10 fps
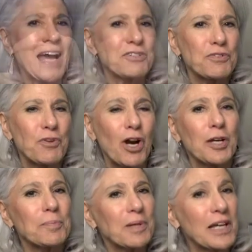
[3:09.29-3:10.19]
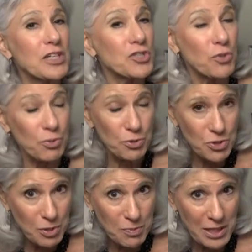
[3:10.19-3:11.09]
Act of God plays through
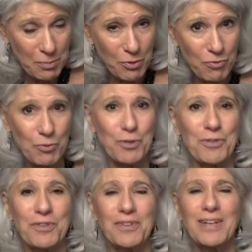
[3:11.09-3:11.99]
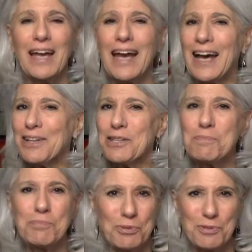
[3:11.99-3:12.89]
September 4th at the
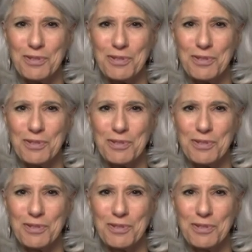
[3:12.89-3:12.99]
Booth